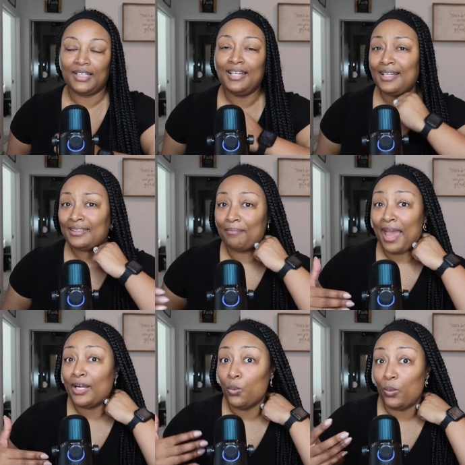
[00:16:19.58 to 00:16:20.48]
it doesn't
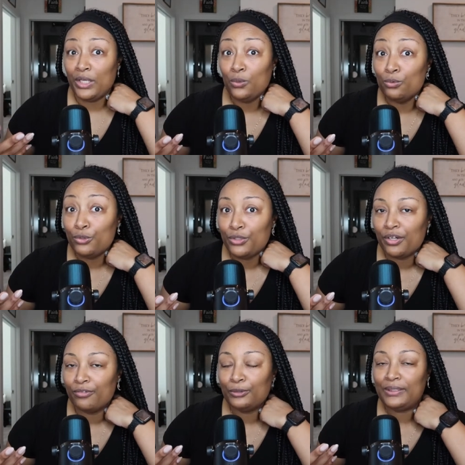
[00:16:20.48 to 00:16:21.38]
matter when you do
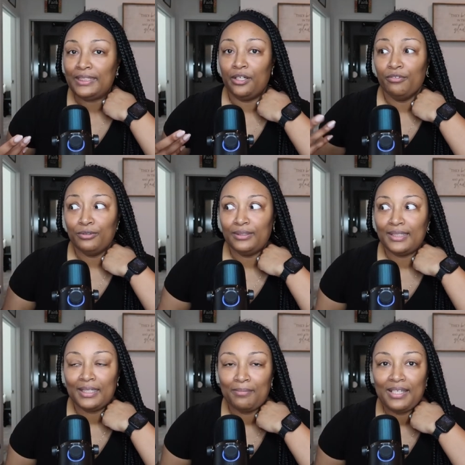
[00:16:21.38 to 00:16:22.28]
your routine. Your
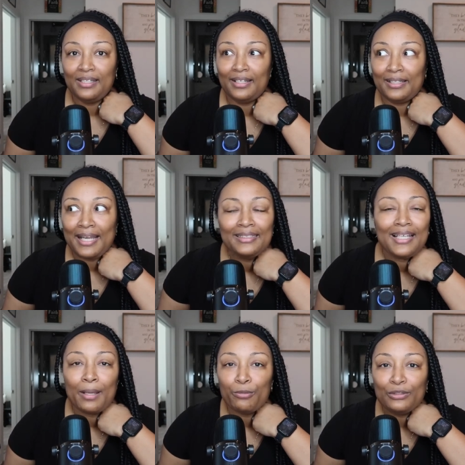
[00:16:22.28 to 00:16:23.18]
routine can be a
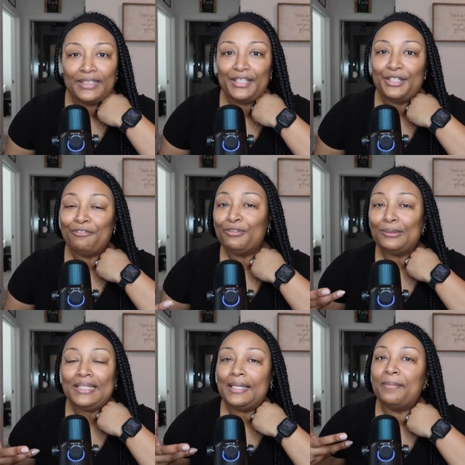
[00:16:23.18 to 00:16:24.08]
nighttime routine. Your
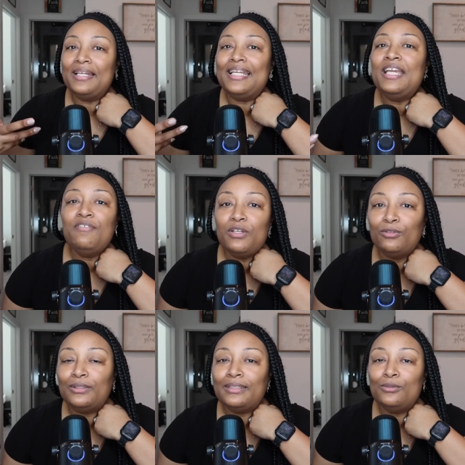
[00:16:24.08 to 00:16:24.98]
routine can be an evening
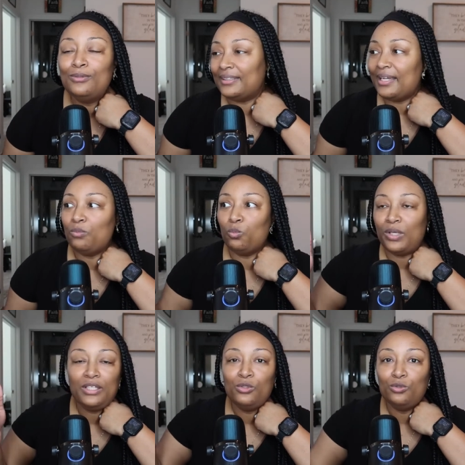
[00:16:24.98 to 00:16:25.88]
routine. Who said
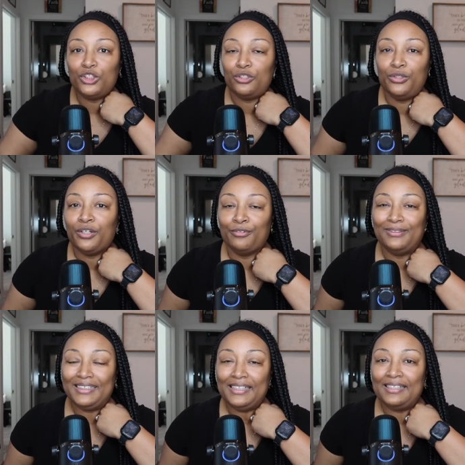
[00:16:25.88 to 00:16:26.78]
when you should do your
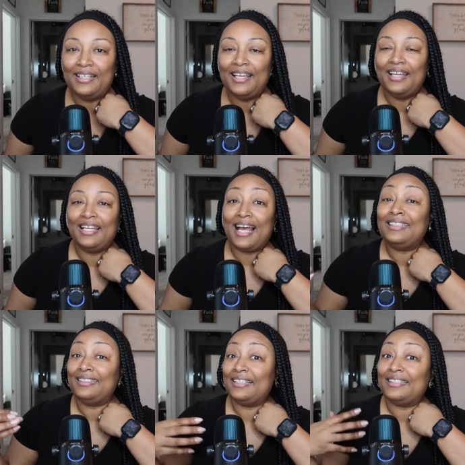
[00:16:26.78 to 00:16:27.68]
routine? I
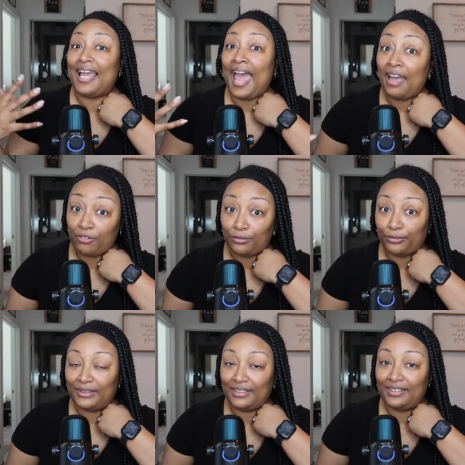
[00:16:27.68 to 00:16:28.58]
just said to have a
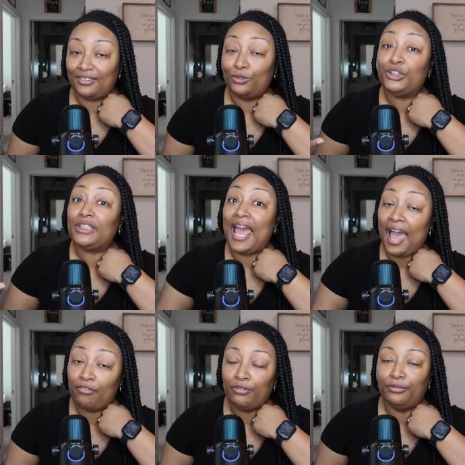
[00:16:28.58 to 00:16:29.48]
routine. You should
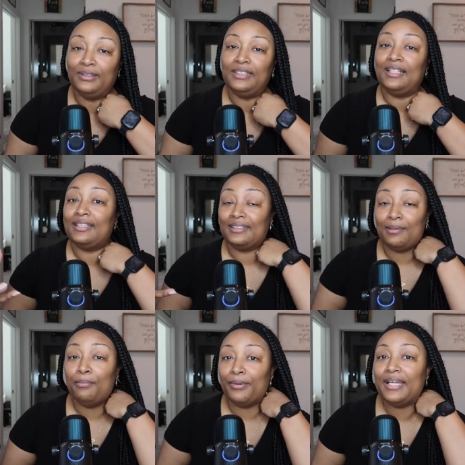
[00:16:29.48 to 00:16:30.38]
have a routine. At
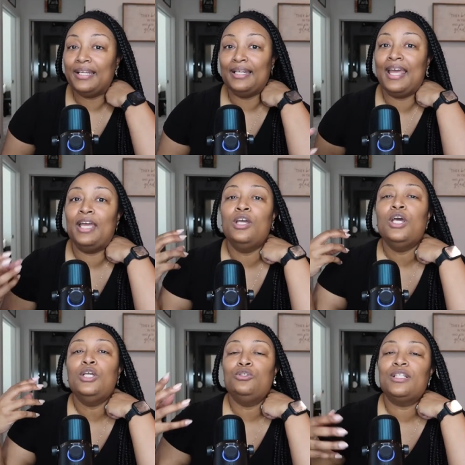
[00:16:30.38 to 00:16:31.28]
some point in the day,
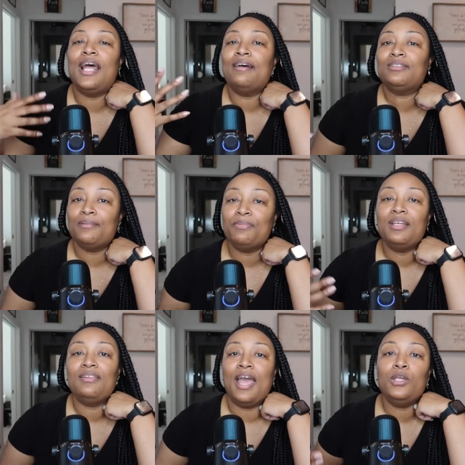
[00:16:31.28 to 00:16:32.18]
you should have
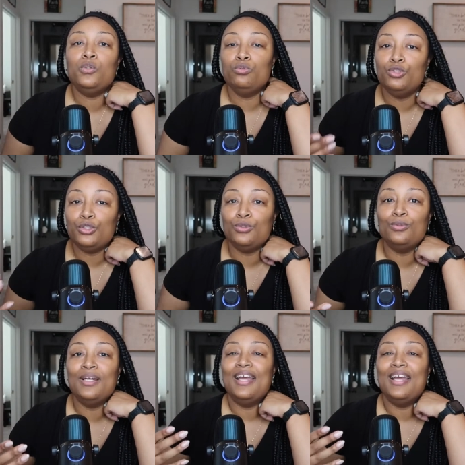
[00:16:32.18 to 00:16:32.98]
something that you do